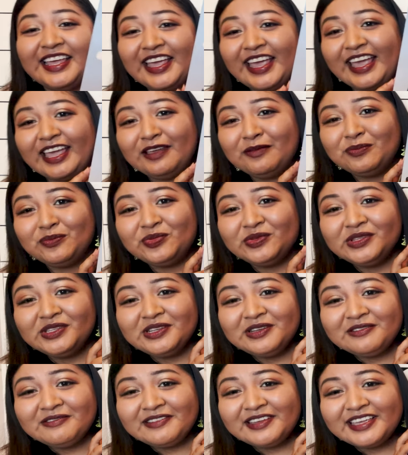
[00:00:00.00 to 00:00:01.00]
a
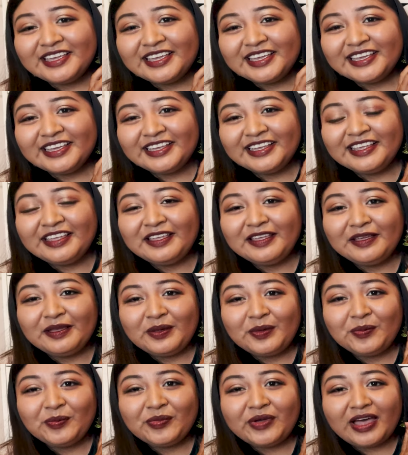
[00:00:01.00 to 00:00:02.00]
Bluey
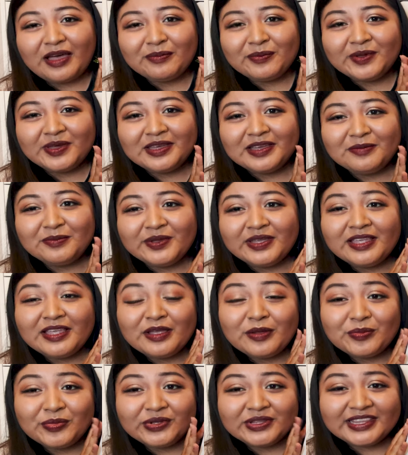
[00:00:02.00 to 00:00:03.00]
pop-up
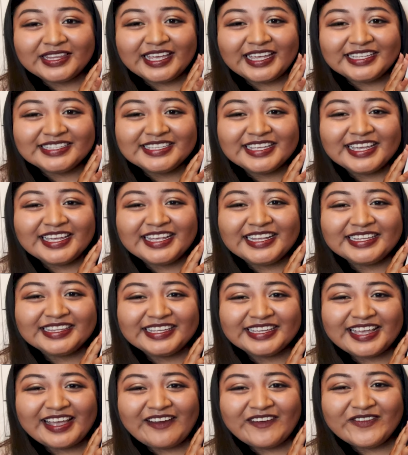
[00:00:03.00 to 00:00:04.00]
play tent.
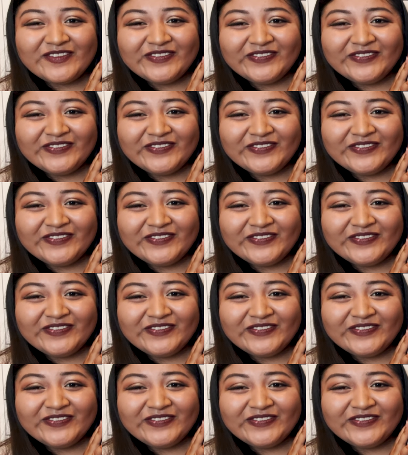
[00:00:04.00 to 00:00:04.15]
Look how